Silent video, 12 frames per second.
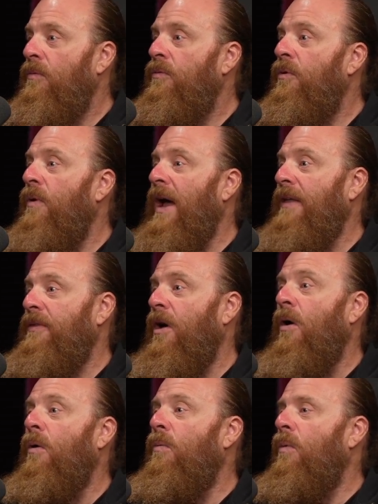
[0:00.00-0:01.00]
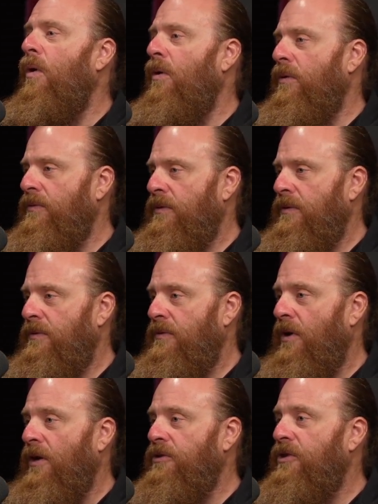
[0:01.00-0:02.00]
throughout the whole world,
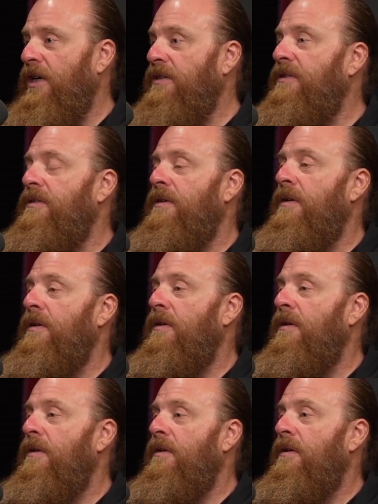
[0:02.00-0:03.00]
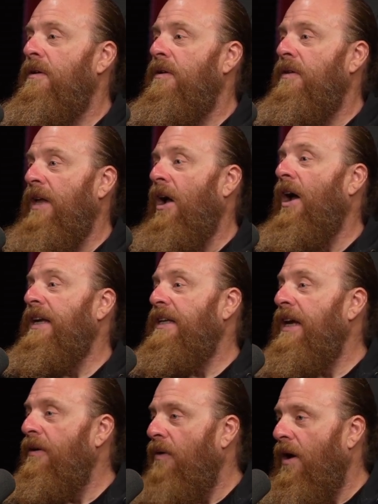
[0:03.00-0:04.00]
not just the
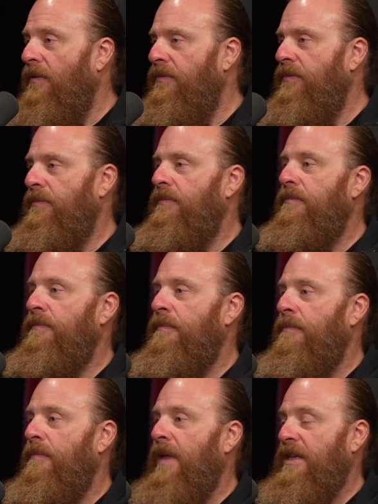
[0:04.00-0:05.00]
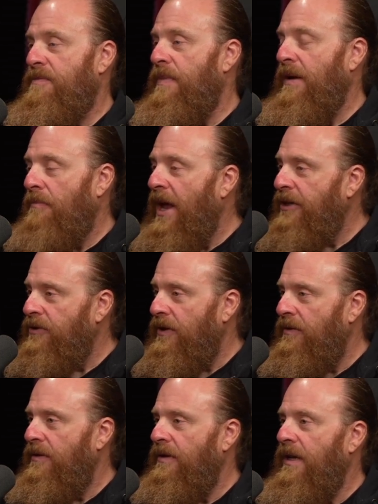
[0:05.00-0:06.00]
idea of. It's been
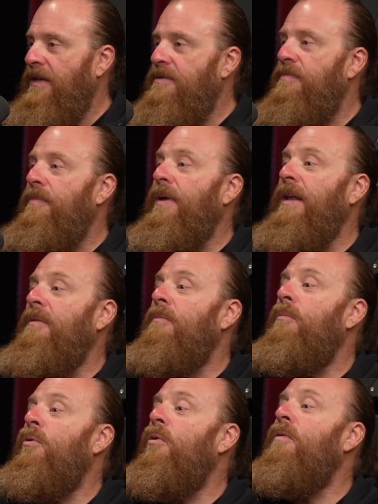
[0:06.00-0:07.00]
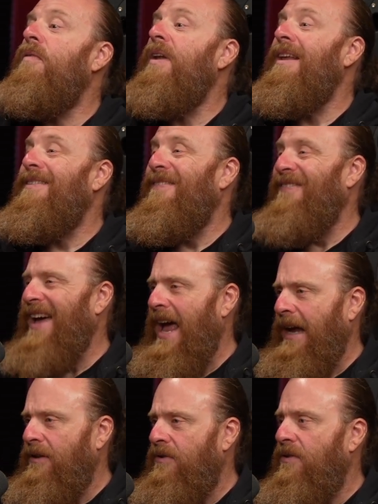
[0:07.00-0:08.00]
measured. It's been proven as
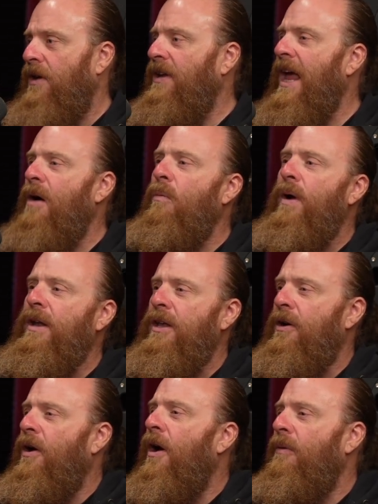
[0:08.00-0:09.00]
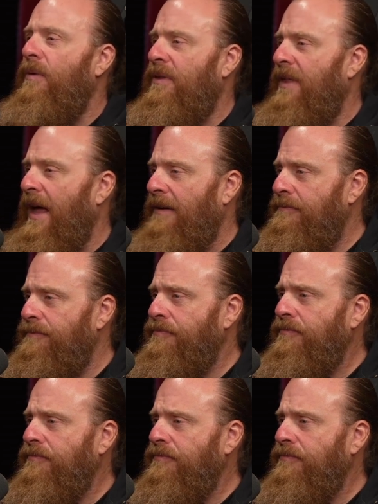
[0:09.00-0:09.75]
fact. So now where do you go with that?